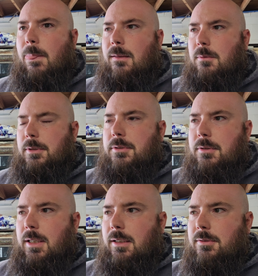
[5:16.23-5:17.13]
I don't want to
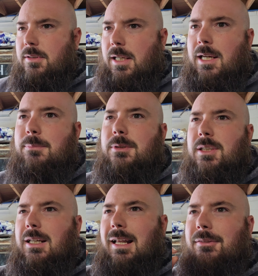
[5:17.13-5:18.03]
do that because the
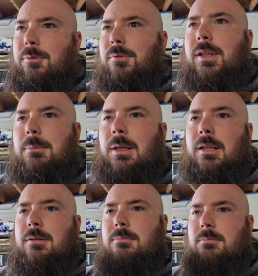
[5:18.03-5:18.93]
amperage, I don't think
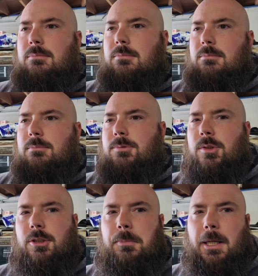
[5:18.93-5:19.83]
my
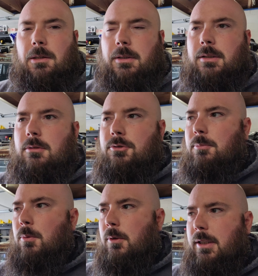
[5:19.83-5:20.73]
circuit panel here will
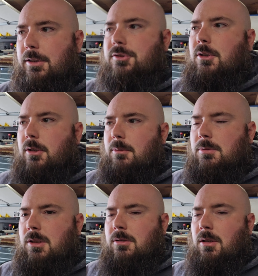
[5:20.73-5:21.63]
support that
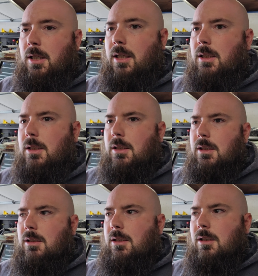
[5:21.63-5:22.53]
startup load on it
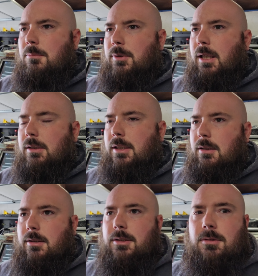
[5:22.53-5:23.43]
without
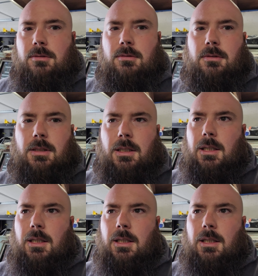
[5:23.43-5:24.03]
killing these.